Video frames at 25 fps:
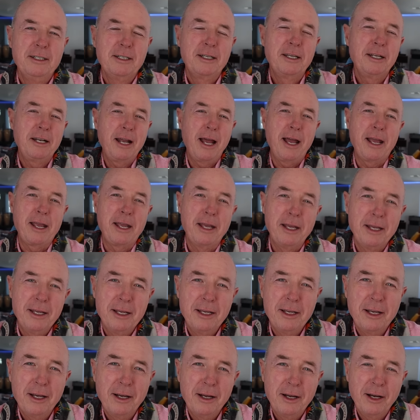G'day.
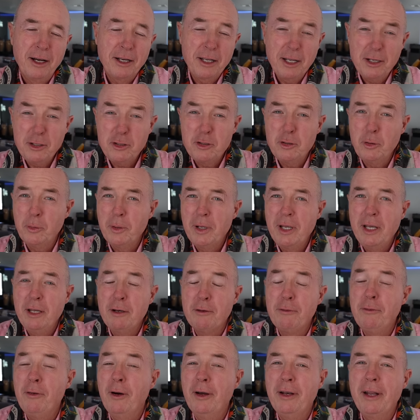I guess you're here
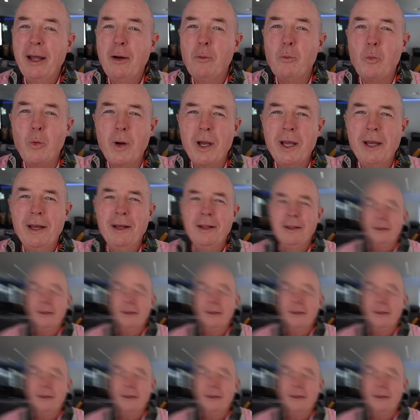to find out where